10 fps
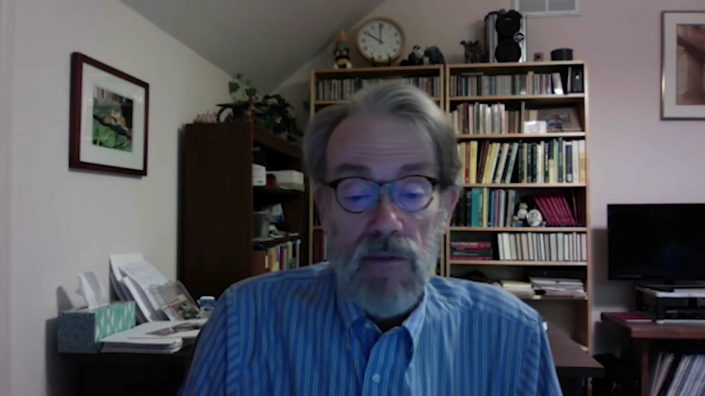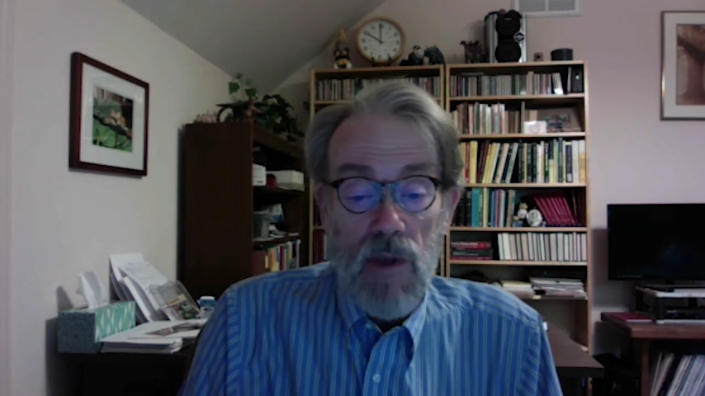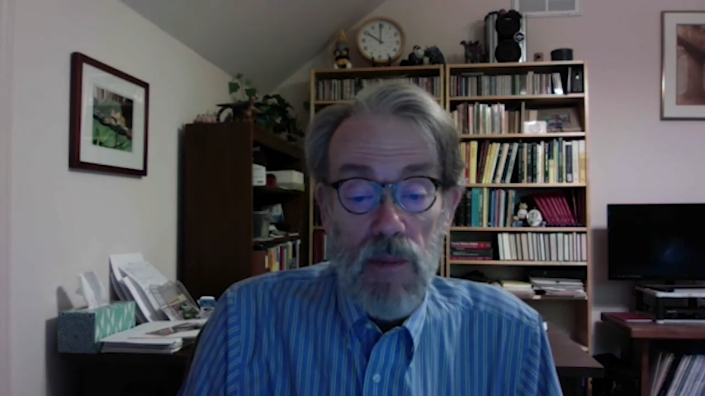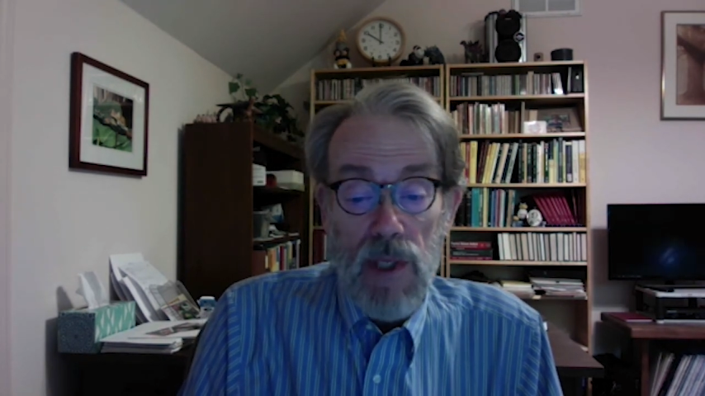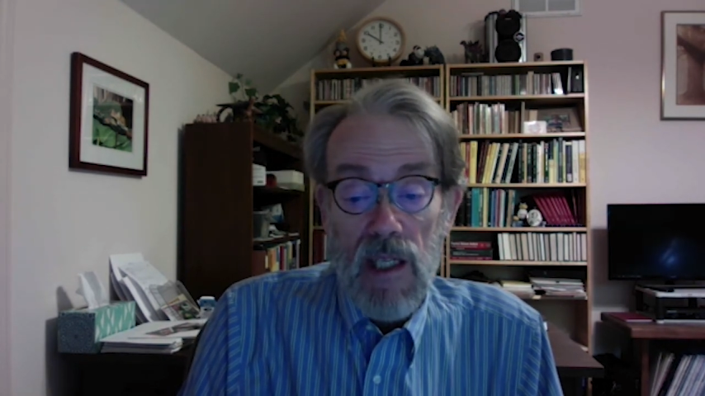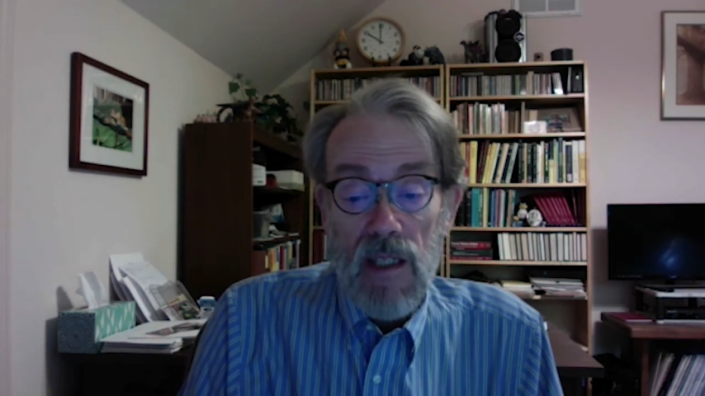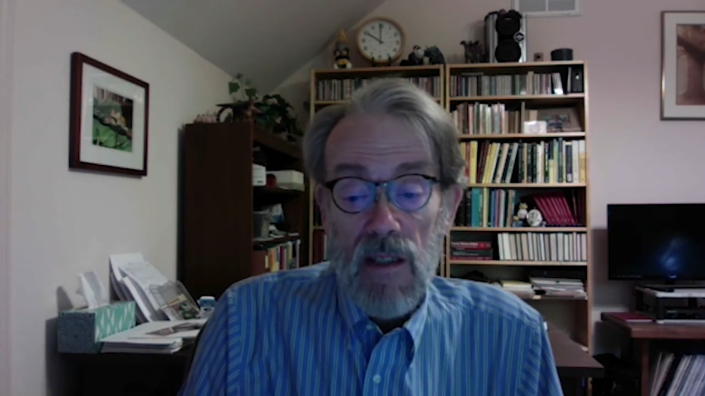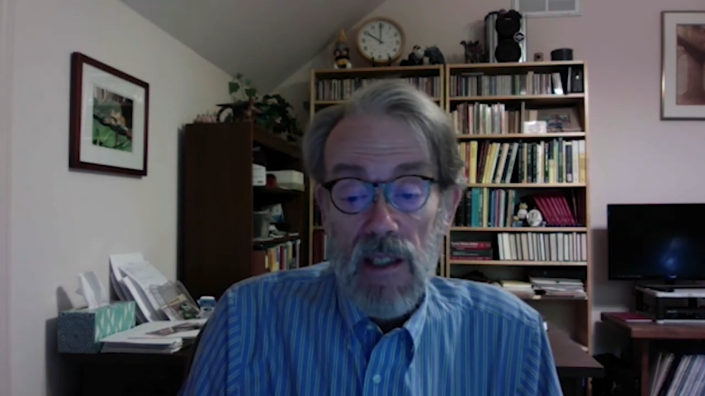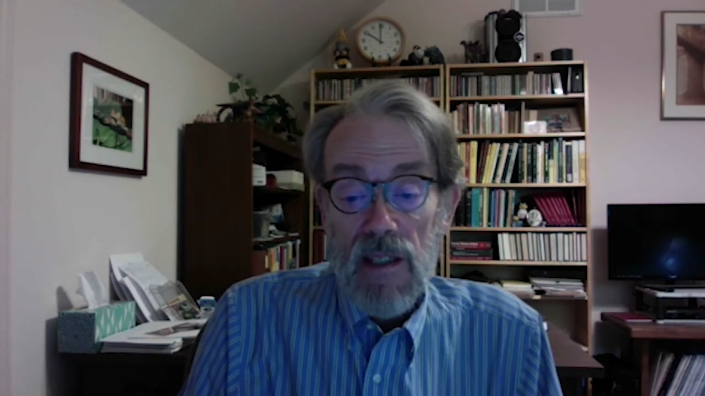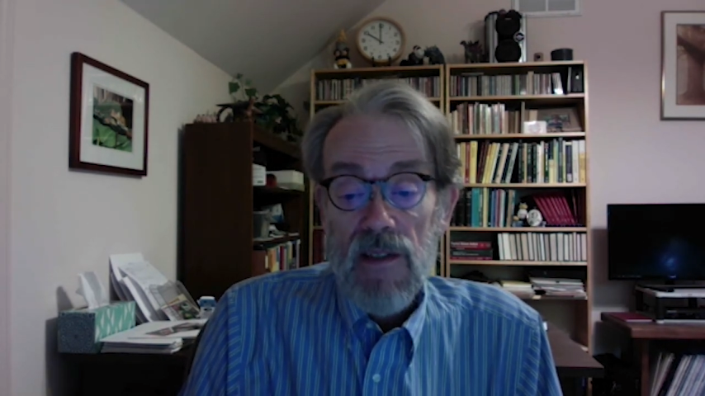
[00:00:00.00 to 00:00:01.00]

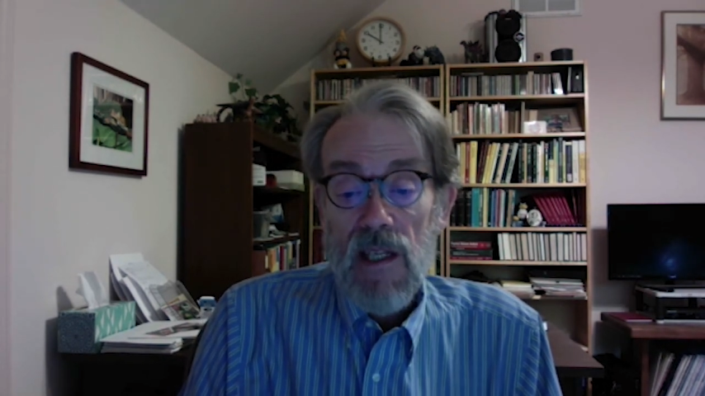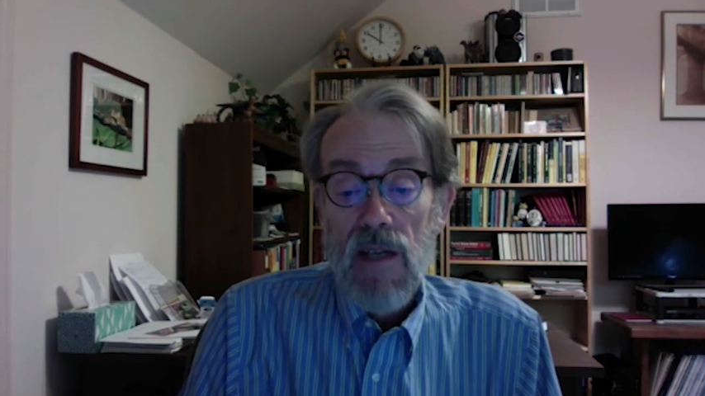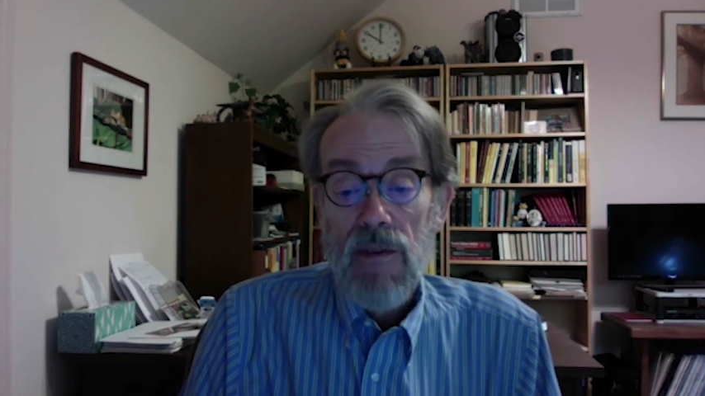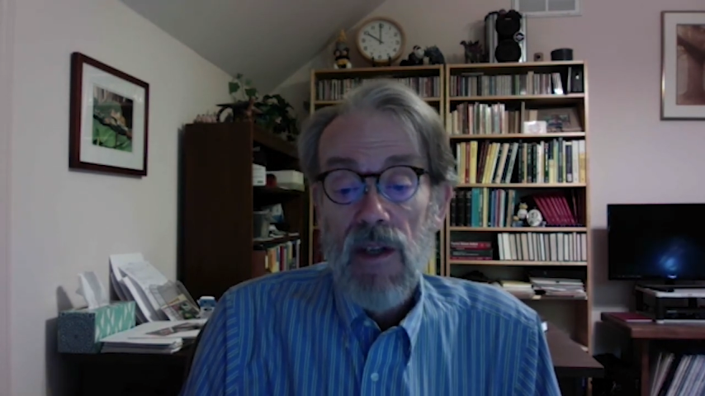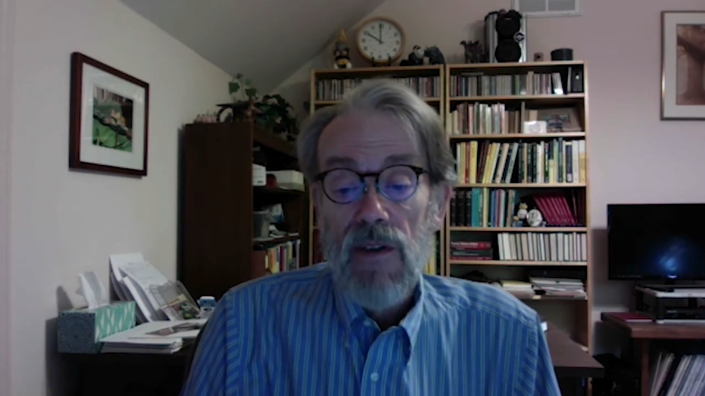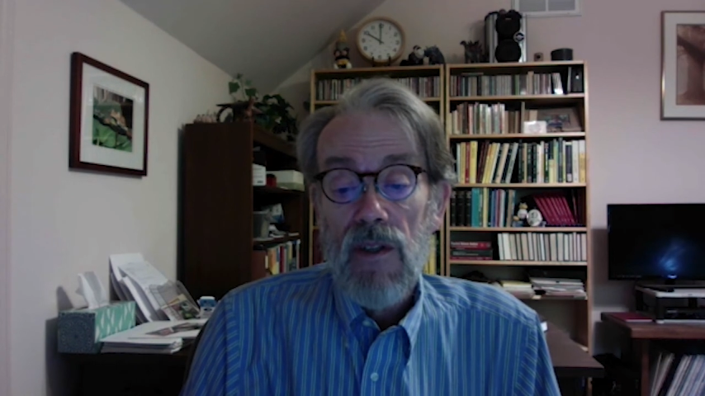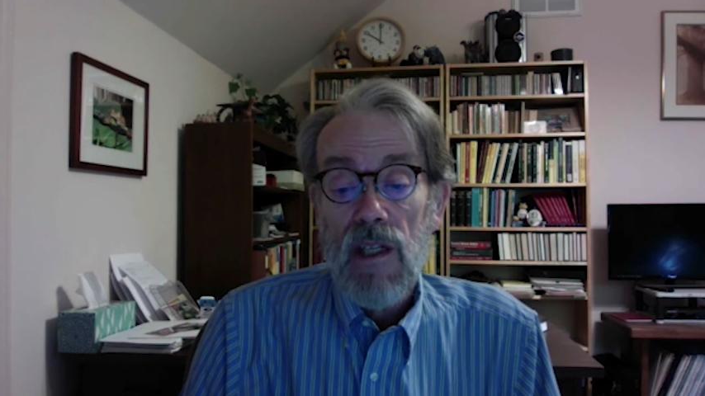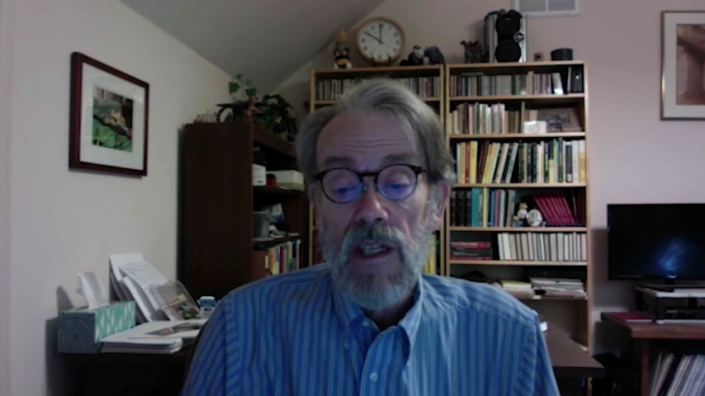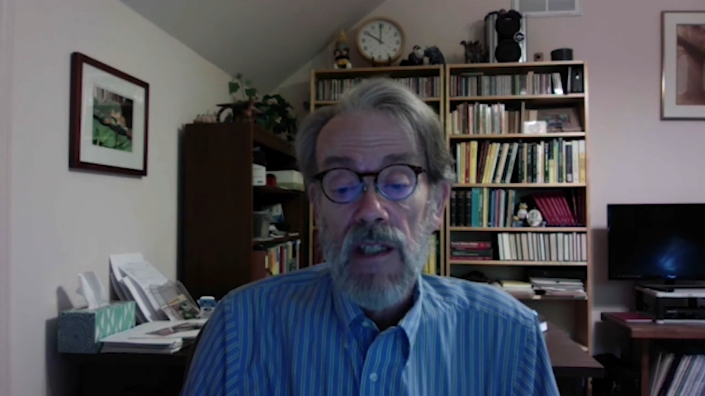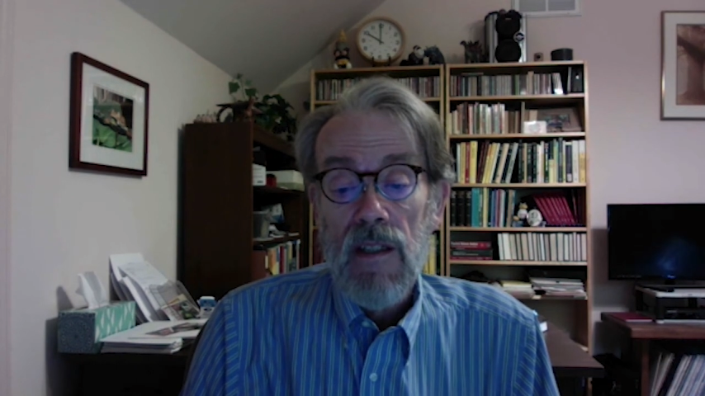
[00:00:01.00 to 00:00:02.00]
repeatedly in South
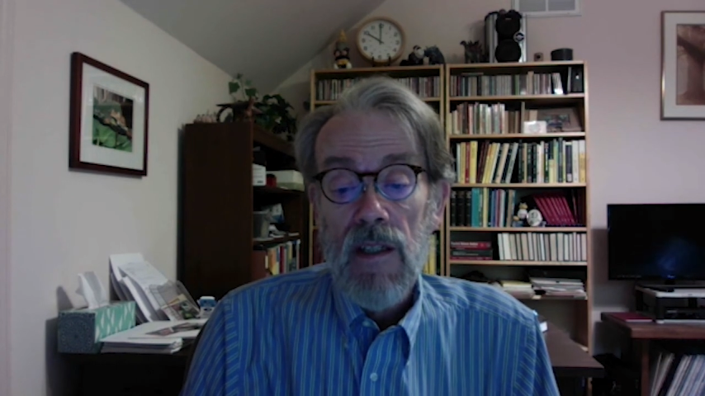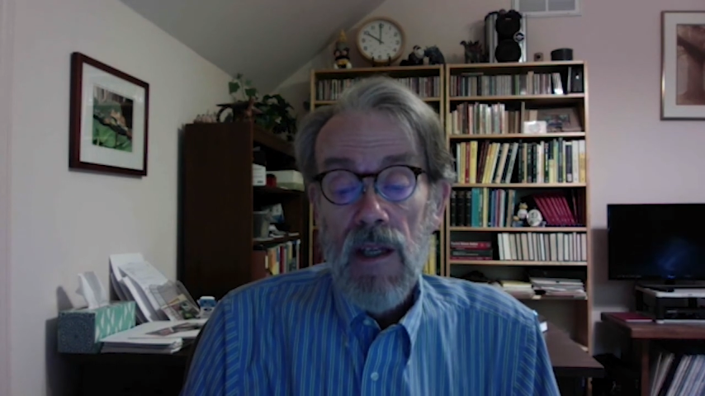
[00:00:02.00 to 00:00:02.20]
Carolina,